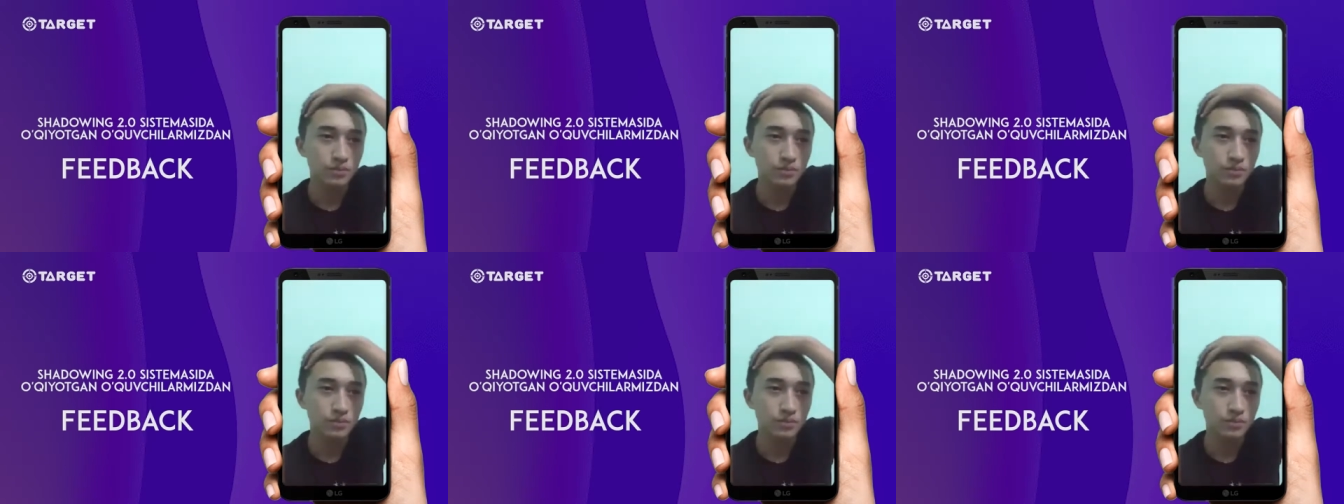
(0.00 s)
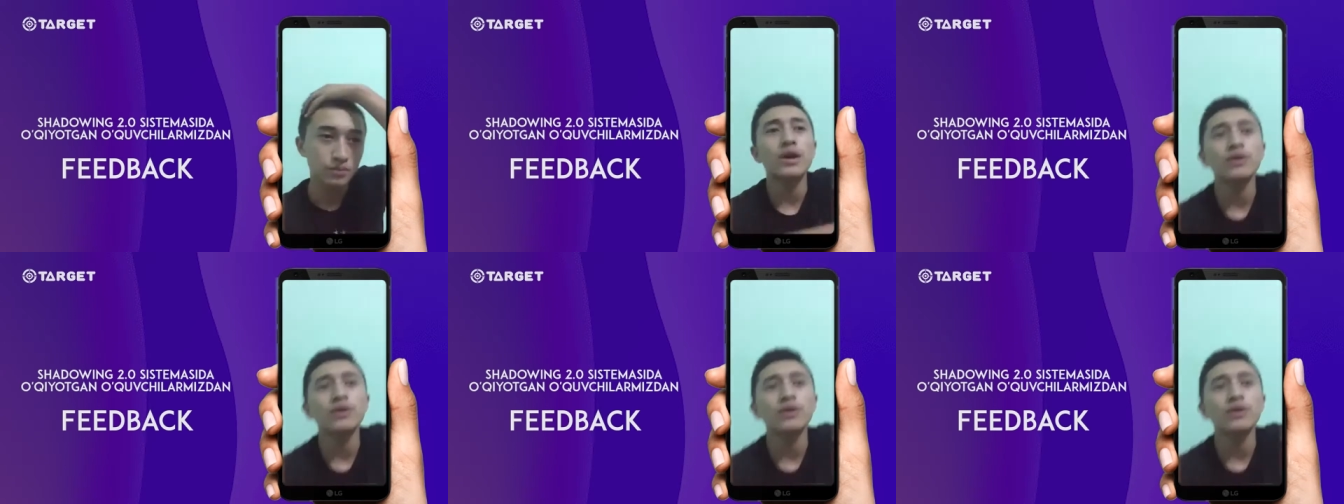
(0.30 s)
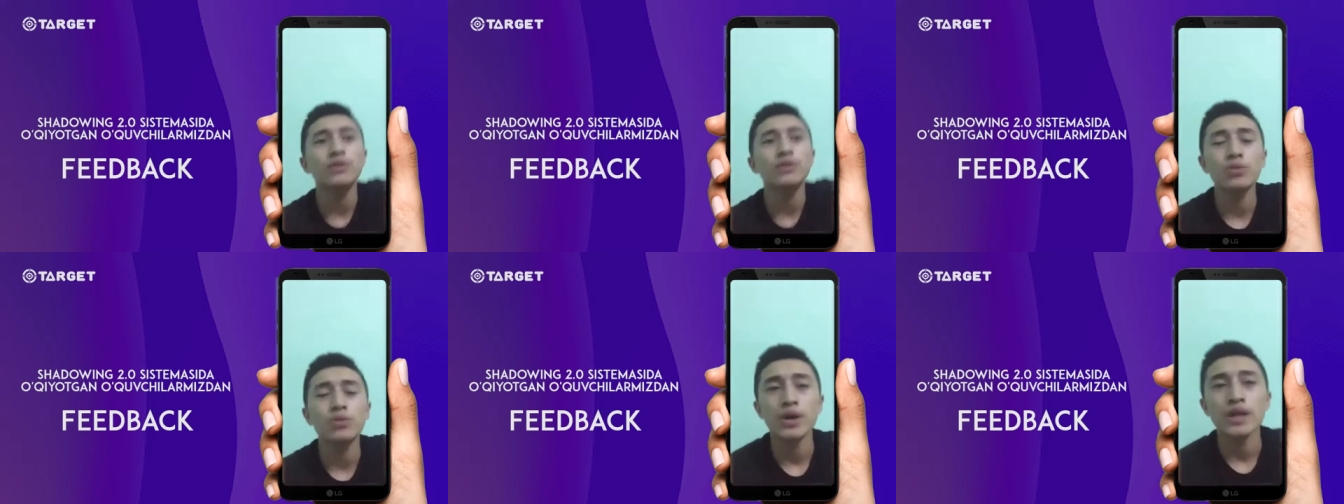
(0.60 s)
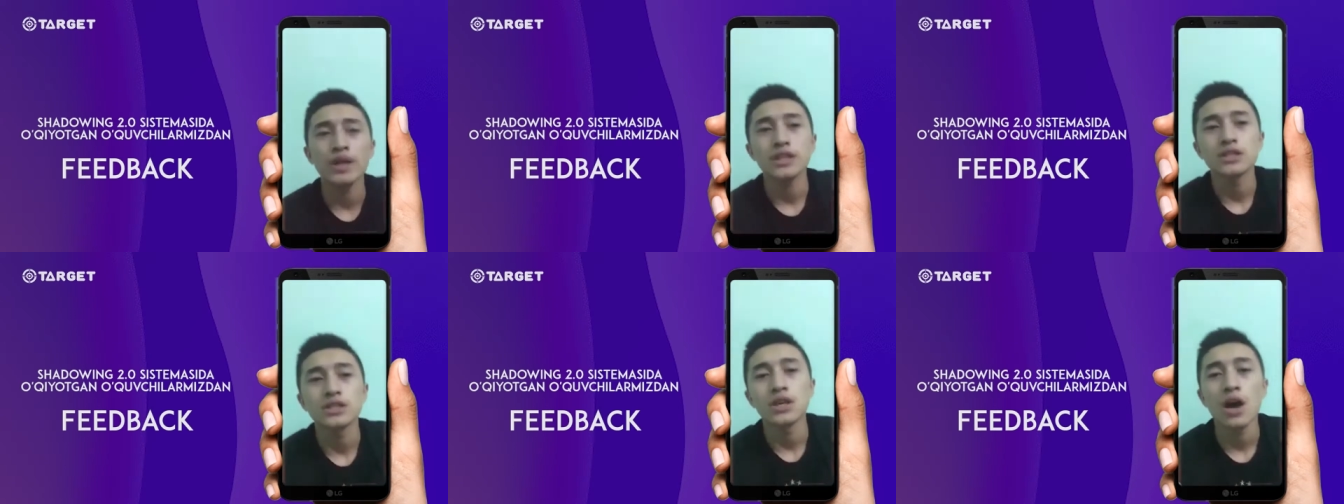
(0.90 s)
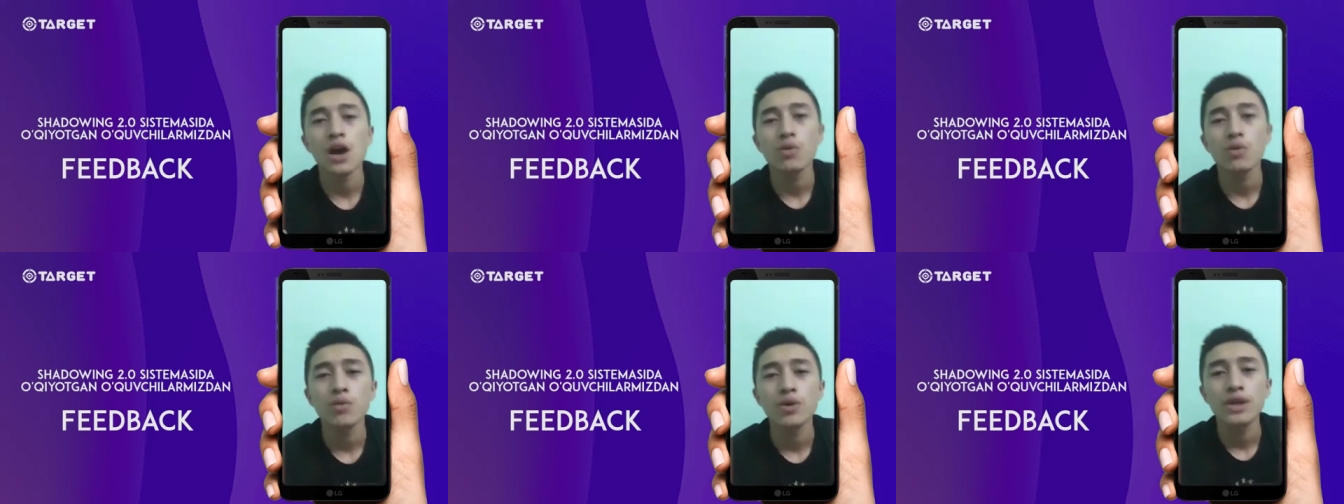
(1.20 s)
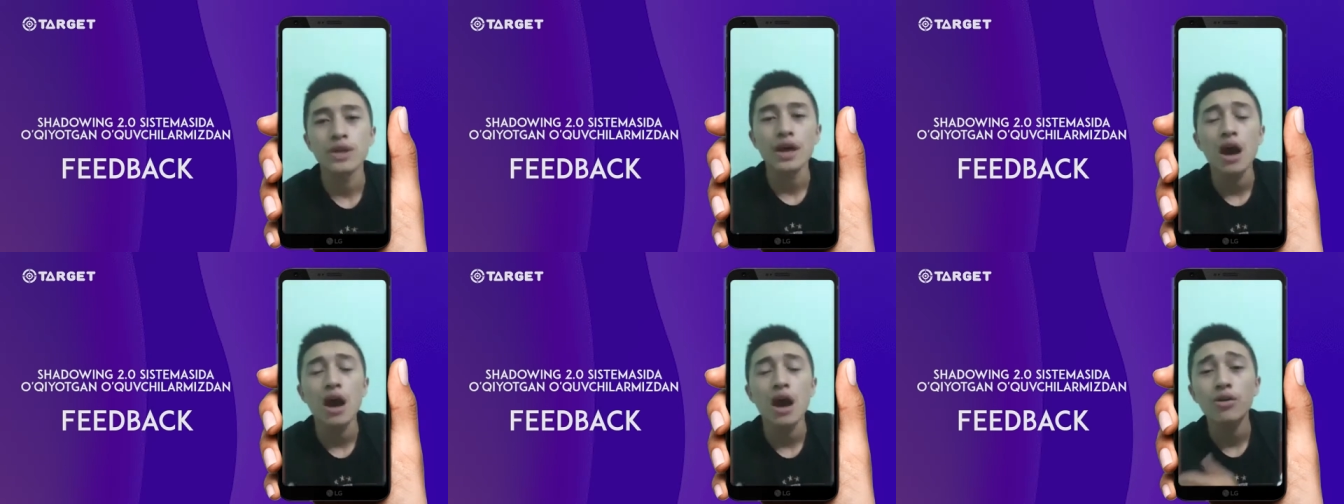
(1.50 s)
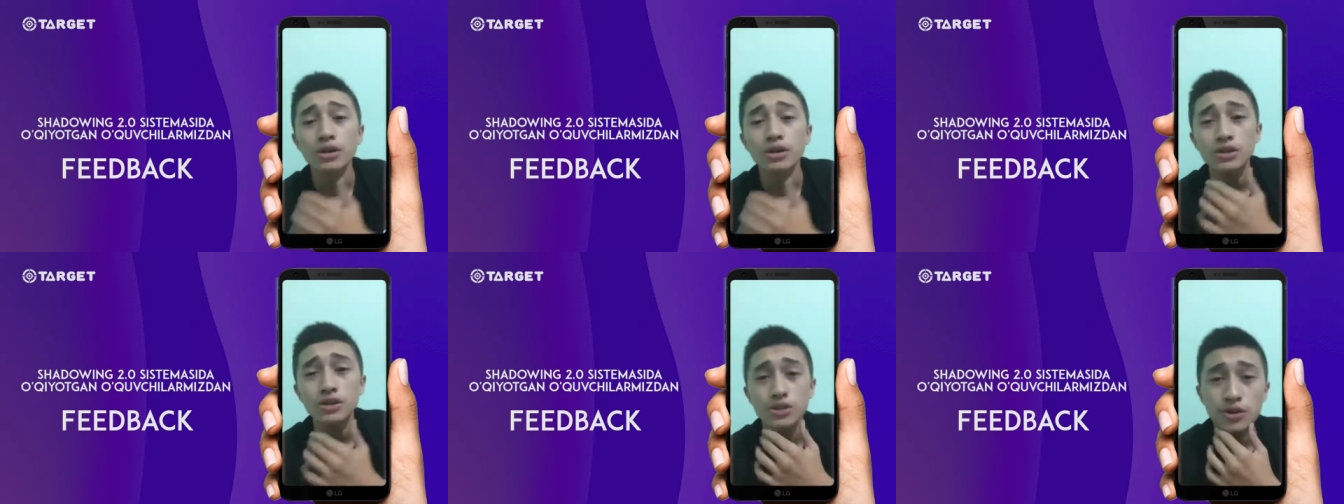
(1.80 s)
when we talk with
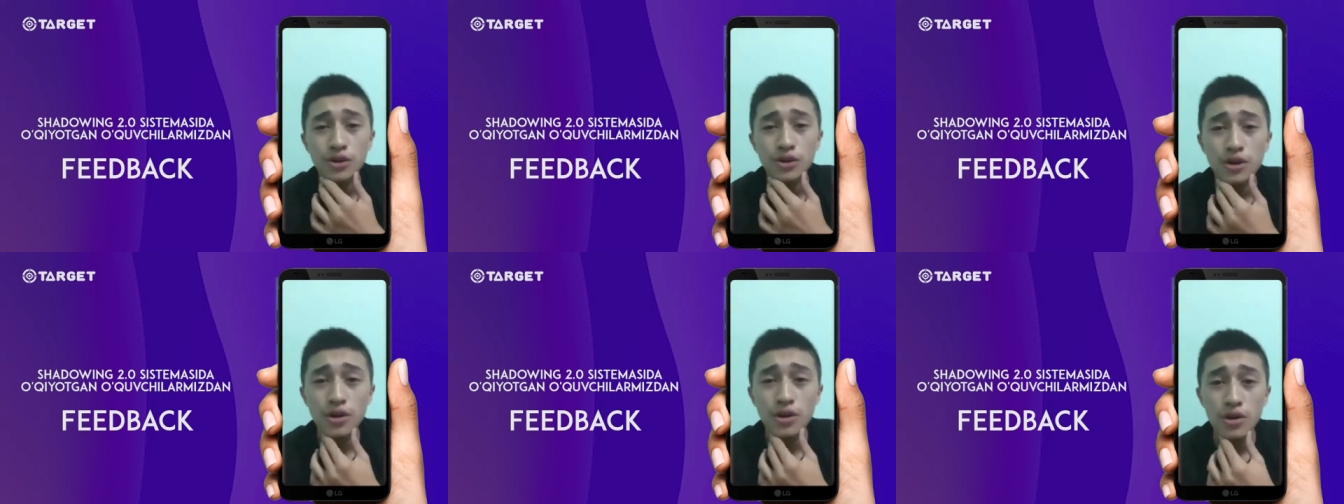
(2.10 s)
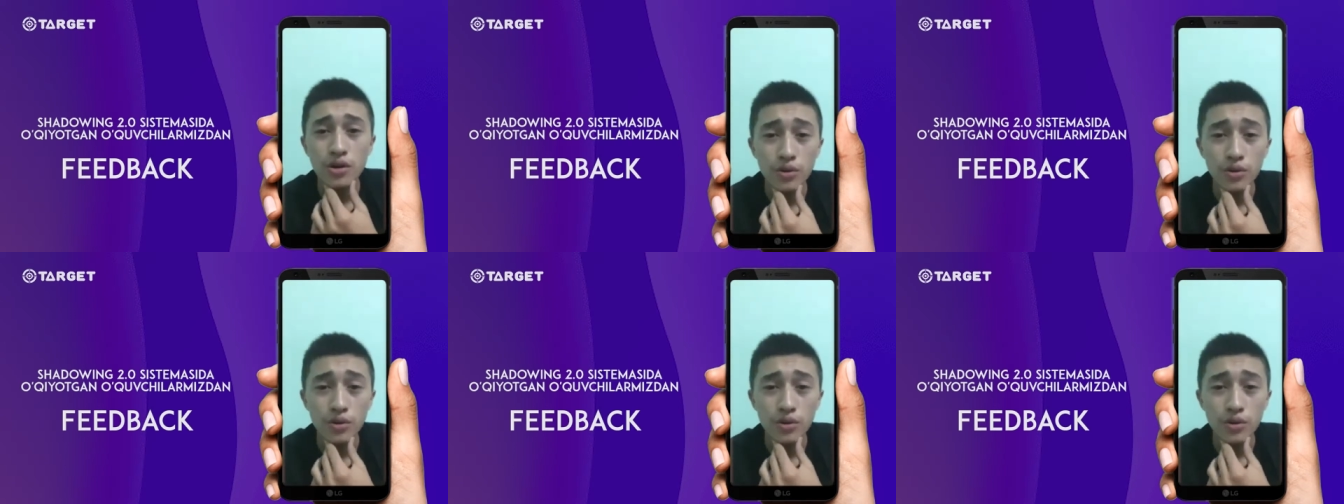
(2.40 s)
our tutor,